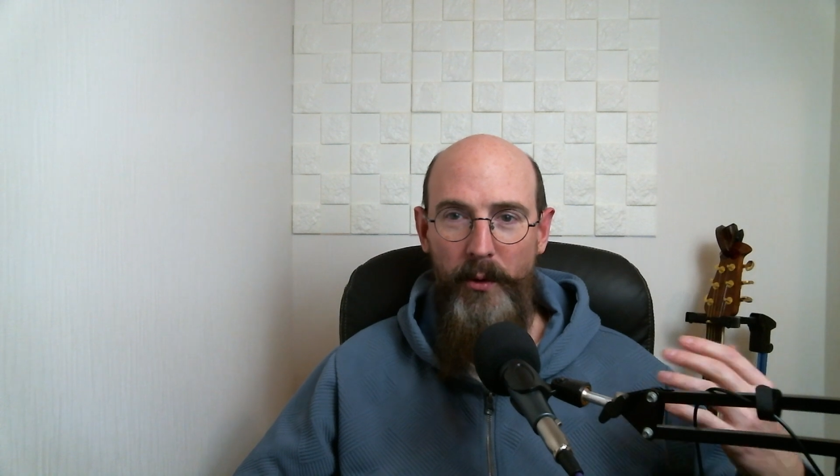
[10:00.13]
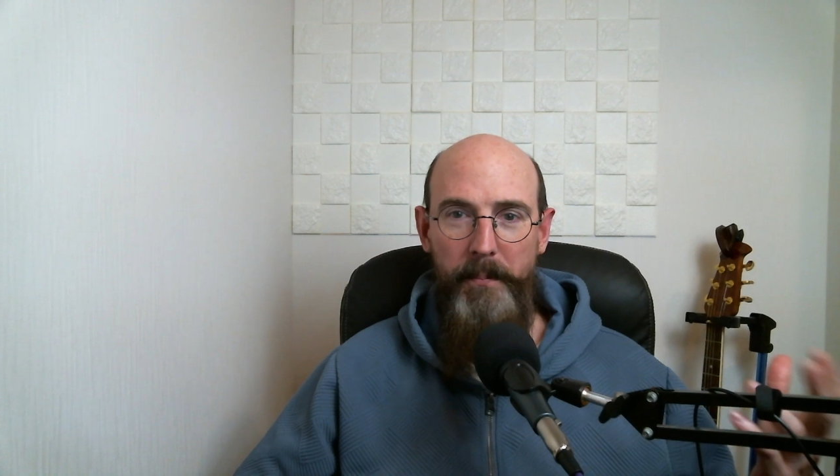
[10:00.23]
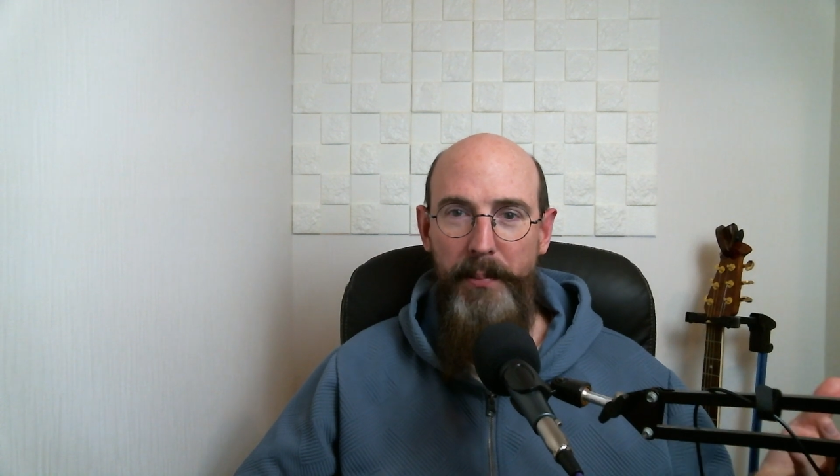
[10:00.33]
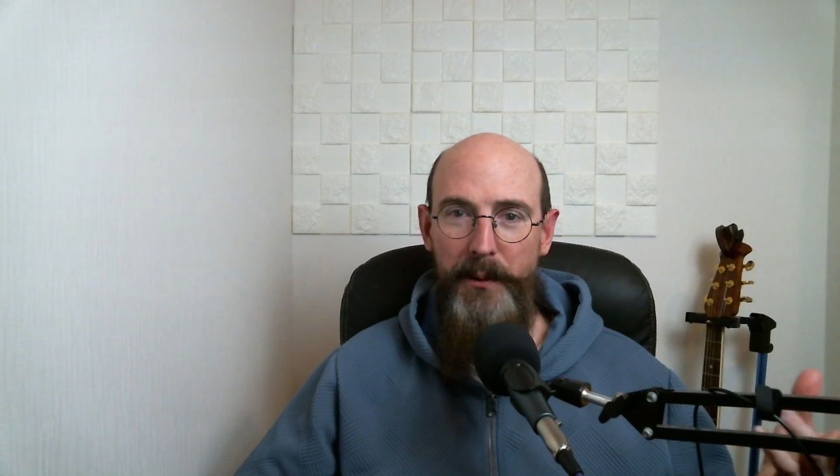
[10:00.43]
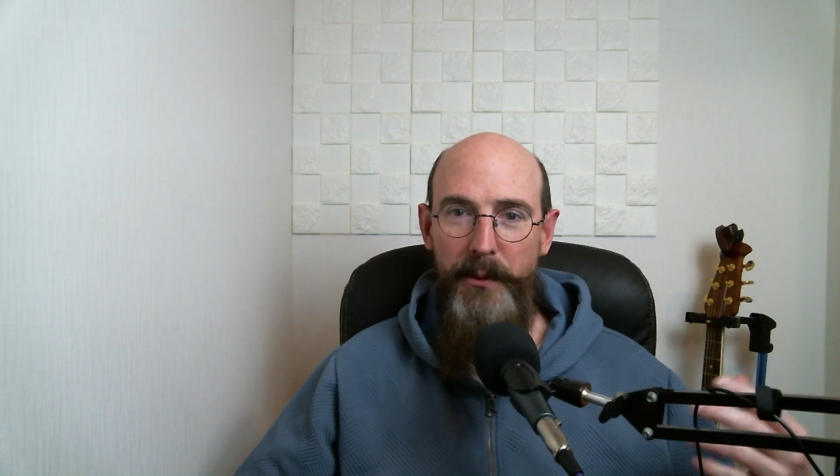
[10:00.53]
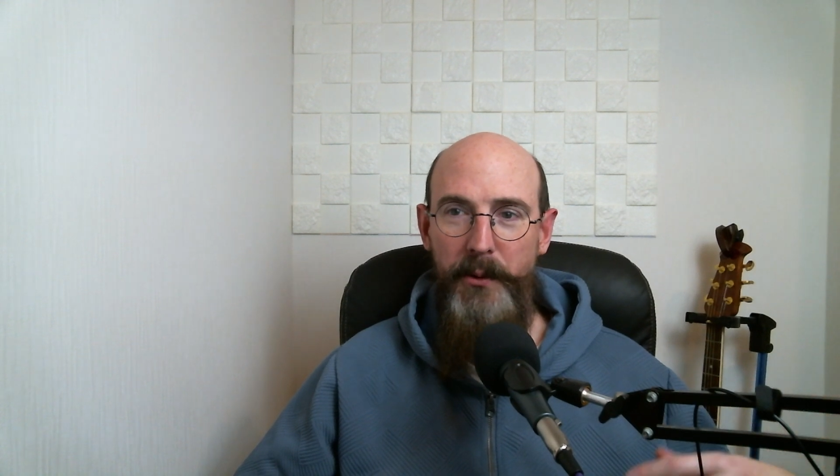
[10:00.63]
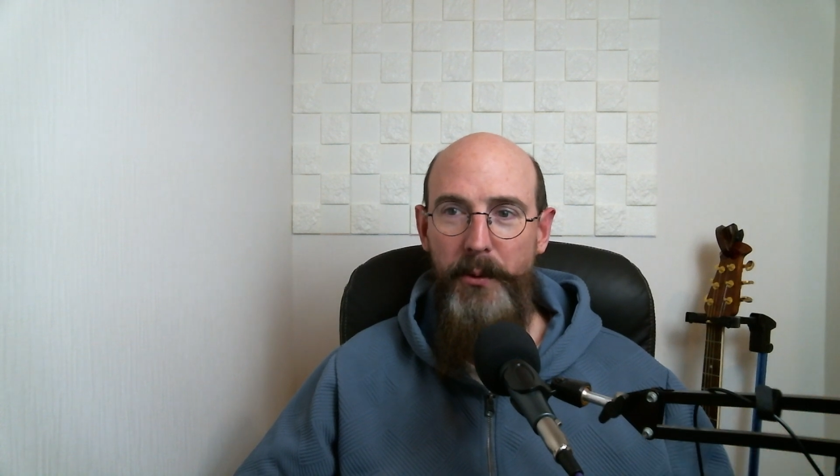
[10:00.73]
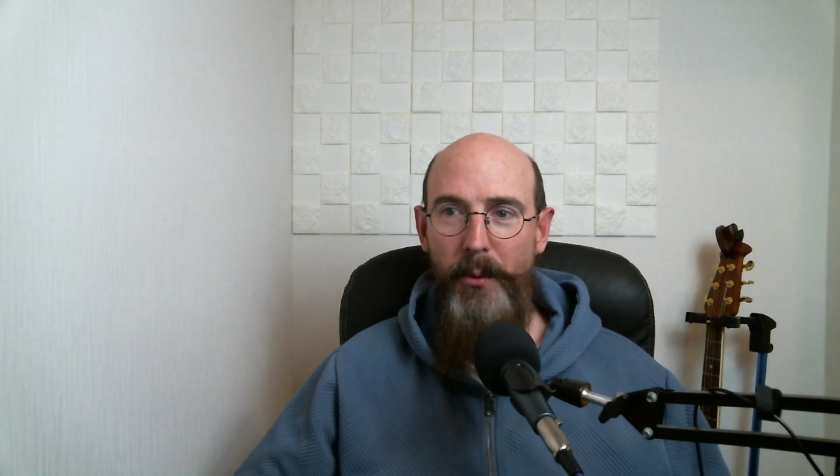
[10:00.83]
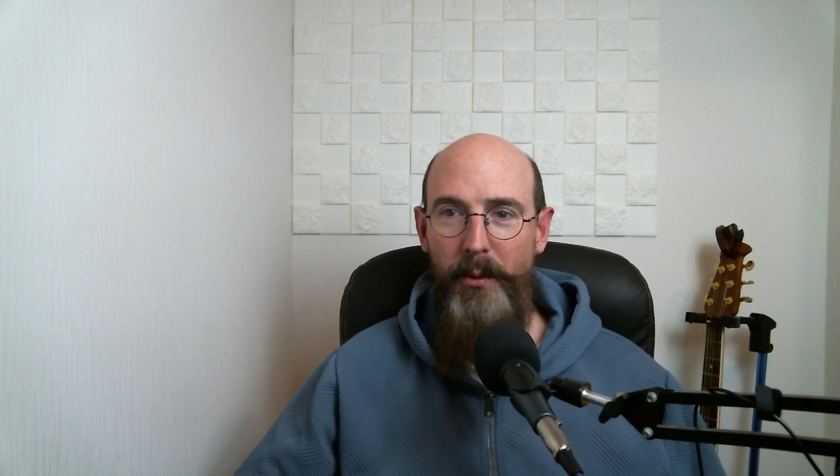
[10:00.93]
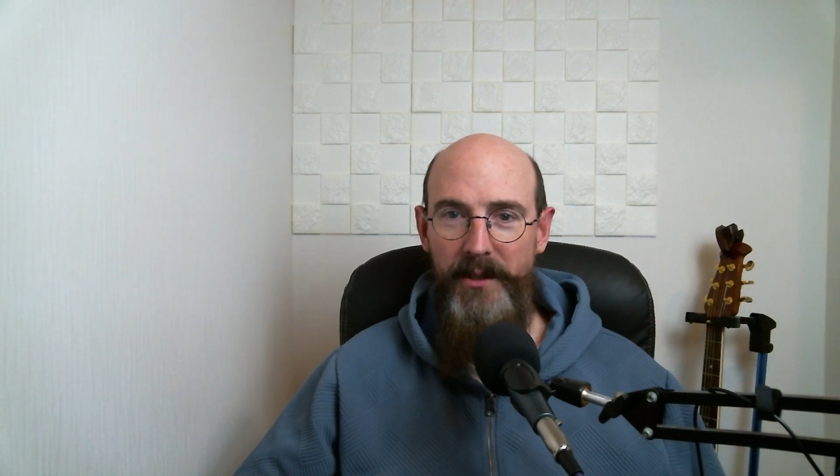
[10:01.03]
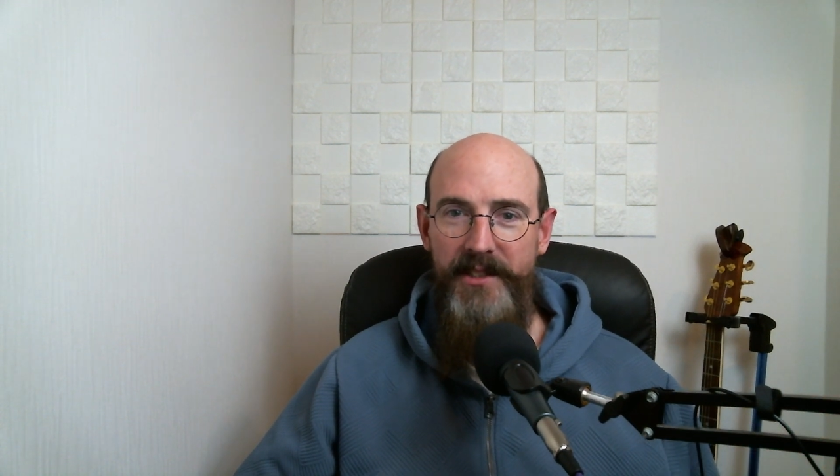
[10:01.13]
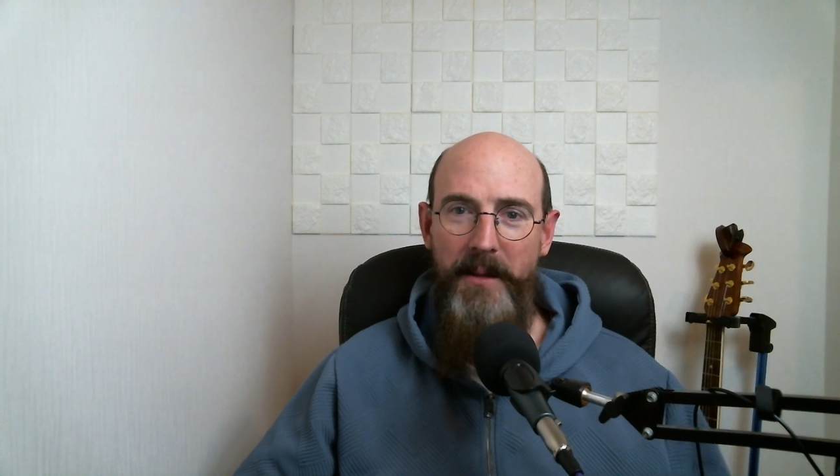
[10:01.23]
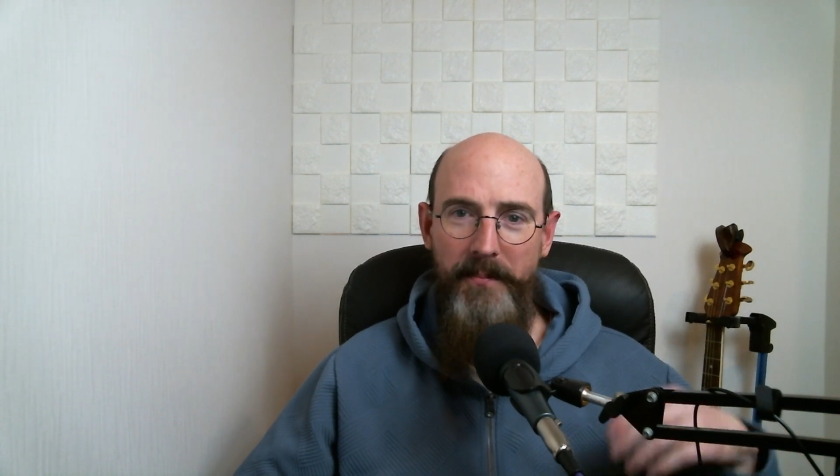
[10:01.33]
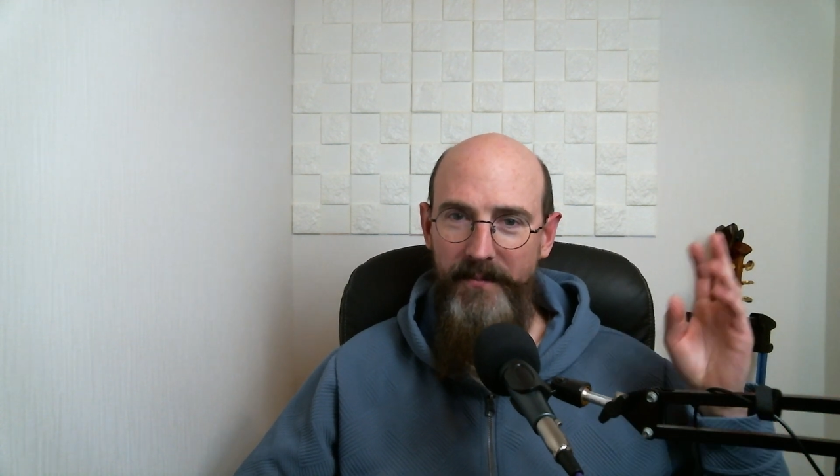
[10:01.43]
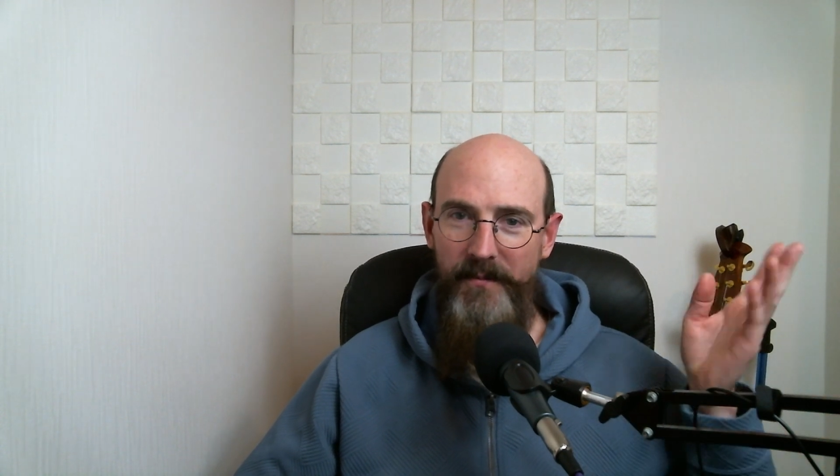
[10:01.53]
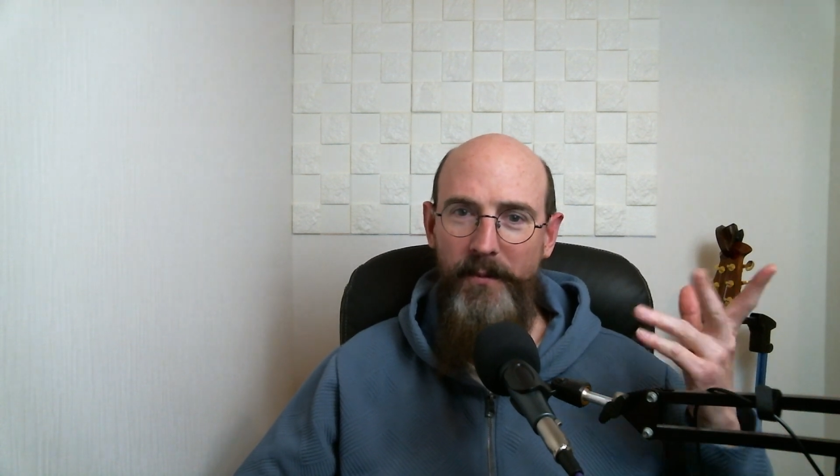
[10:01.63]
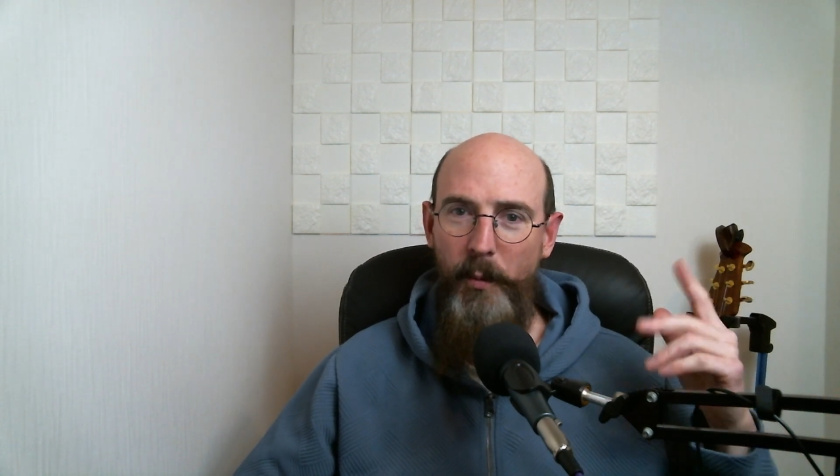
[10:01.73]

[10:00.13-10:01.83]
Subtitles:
blue or some